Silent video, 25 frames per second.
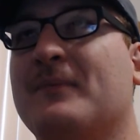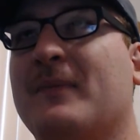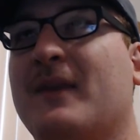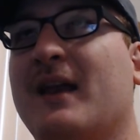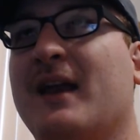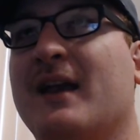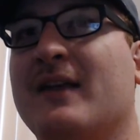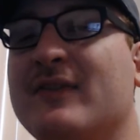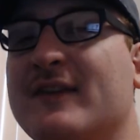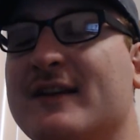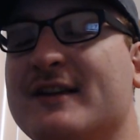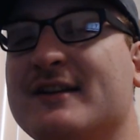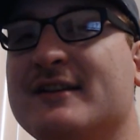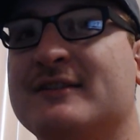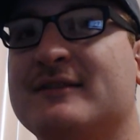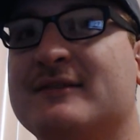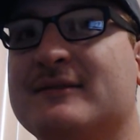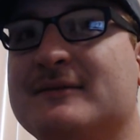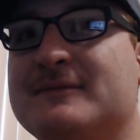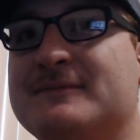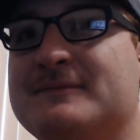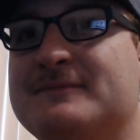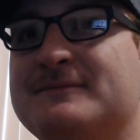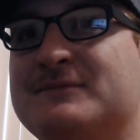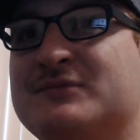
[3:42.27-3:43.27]
And these
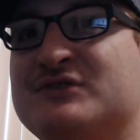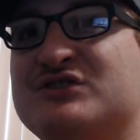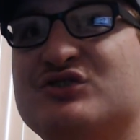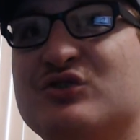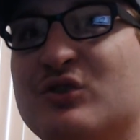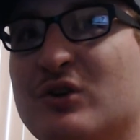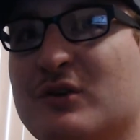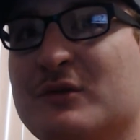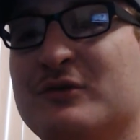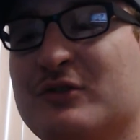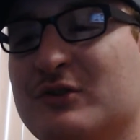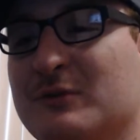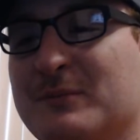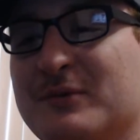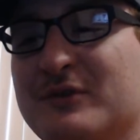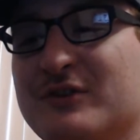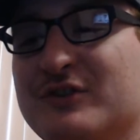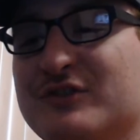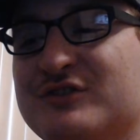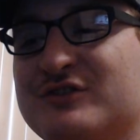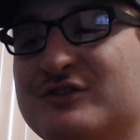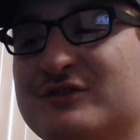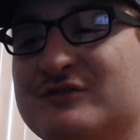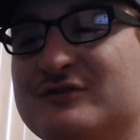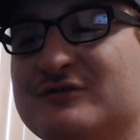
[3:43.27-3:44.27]

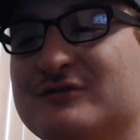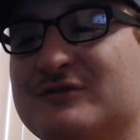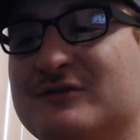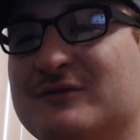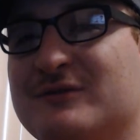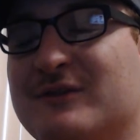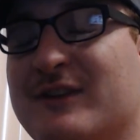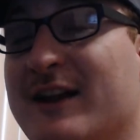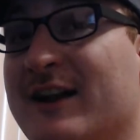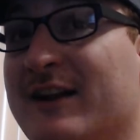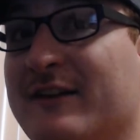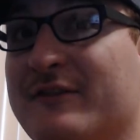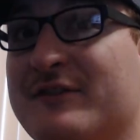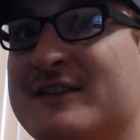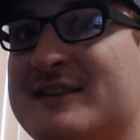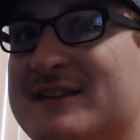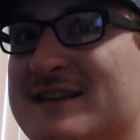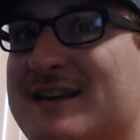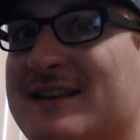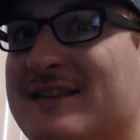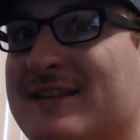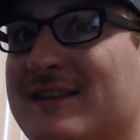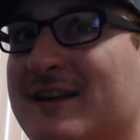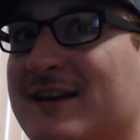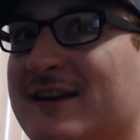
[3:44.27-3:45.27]
stormtroopers that have
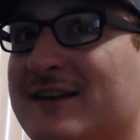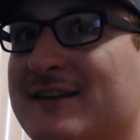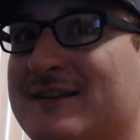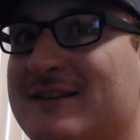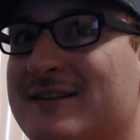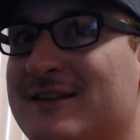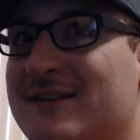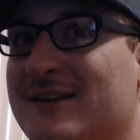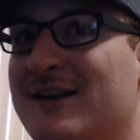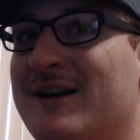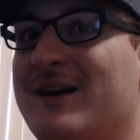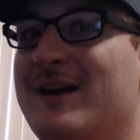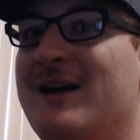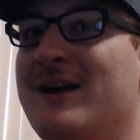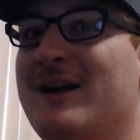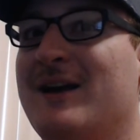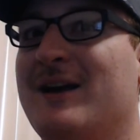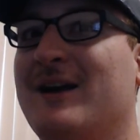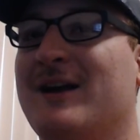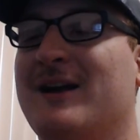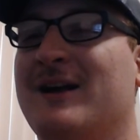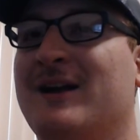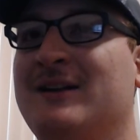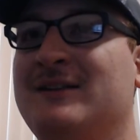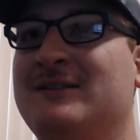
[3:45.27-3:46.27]
seen this
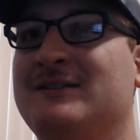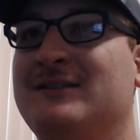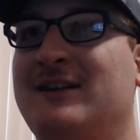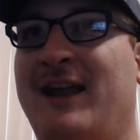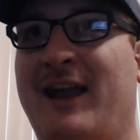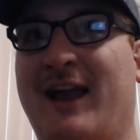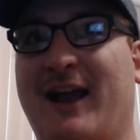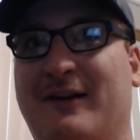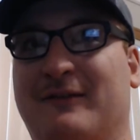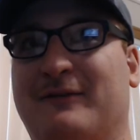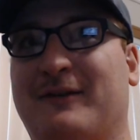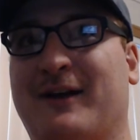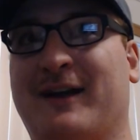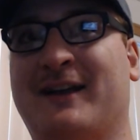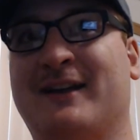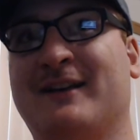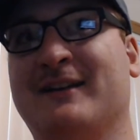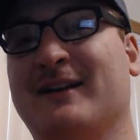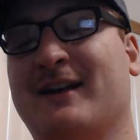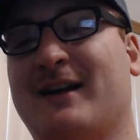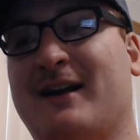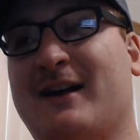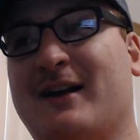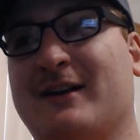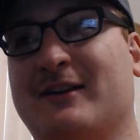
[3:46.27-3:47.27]
can't
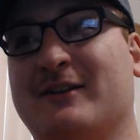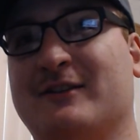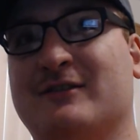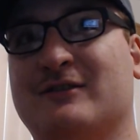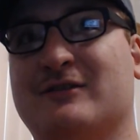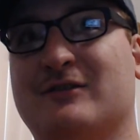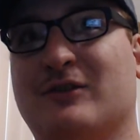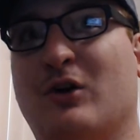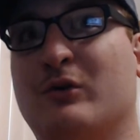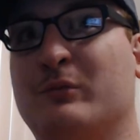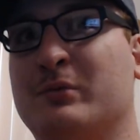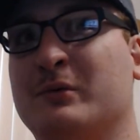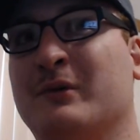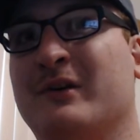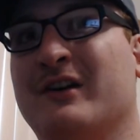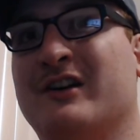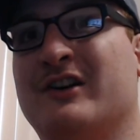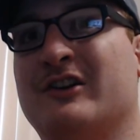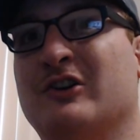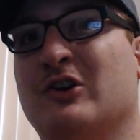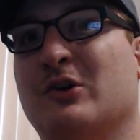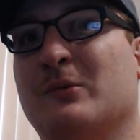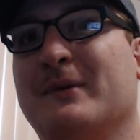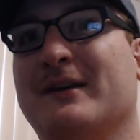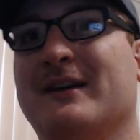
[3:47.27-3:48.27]
recognize Obi-Wan
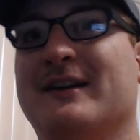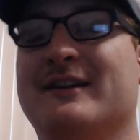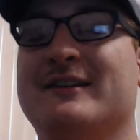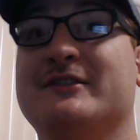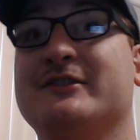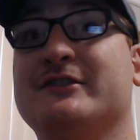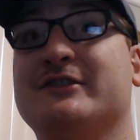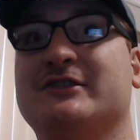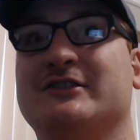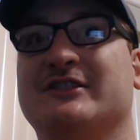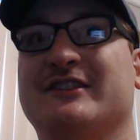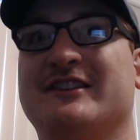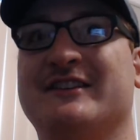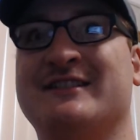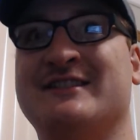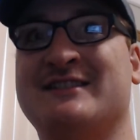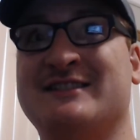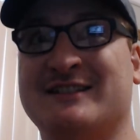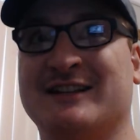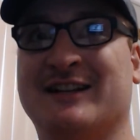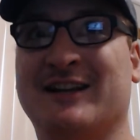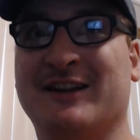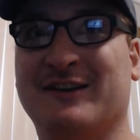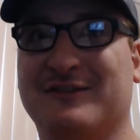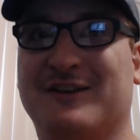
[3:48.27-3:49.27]
Kenobi is literally
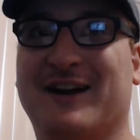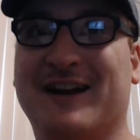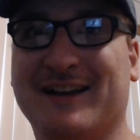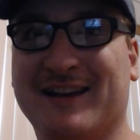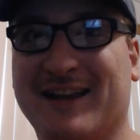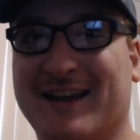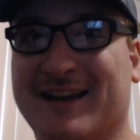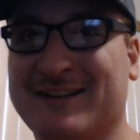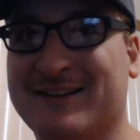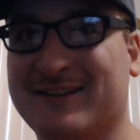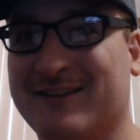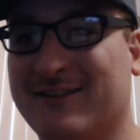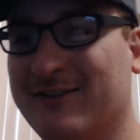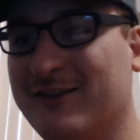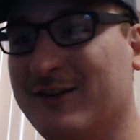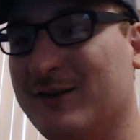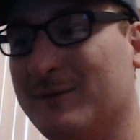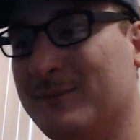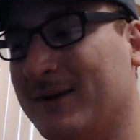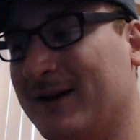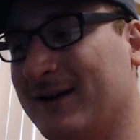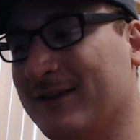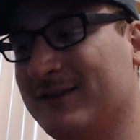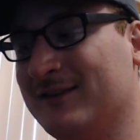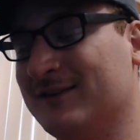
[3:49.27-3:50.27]
sitting right next to
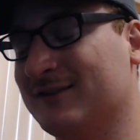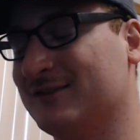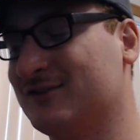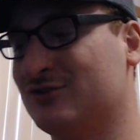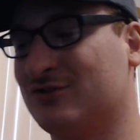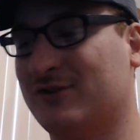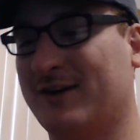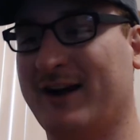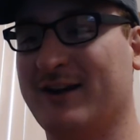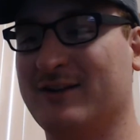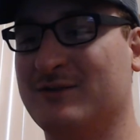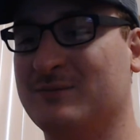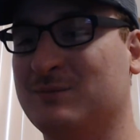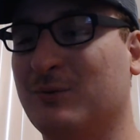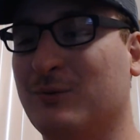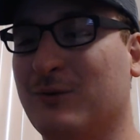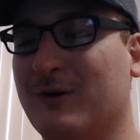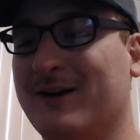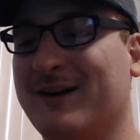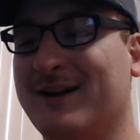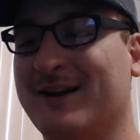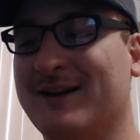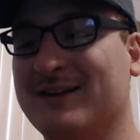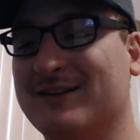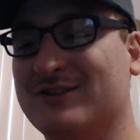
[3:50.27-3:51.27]
them on this
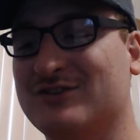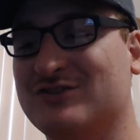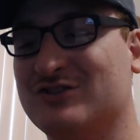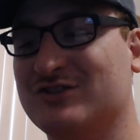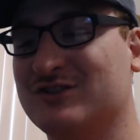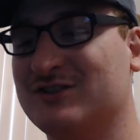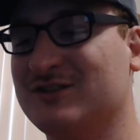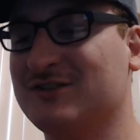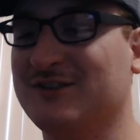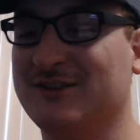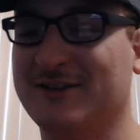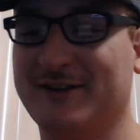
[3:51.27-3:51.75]
transport. And it's just